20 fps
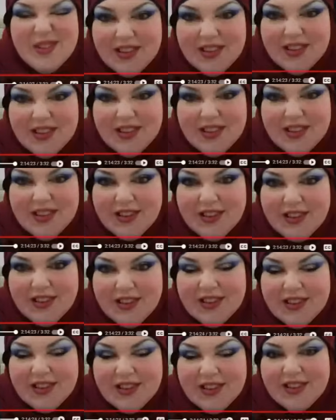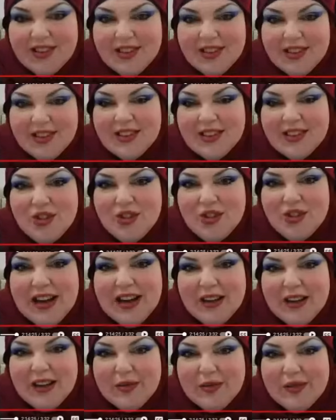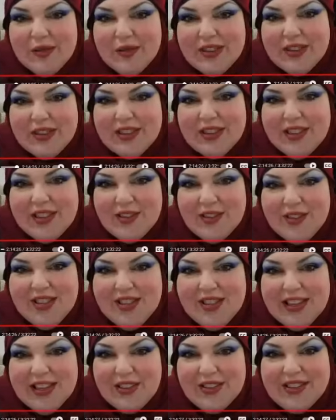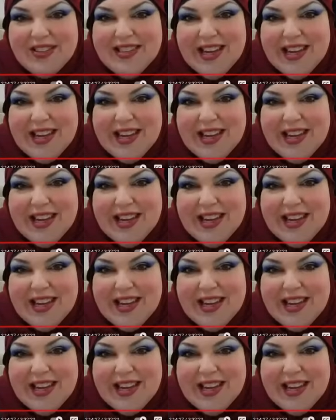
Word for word: The giraffe. You're single, Zainab?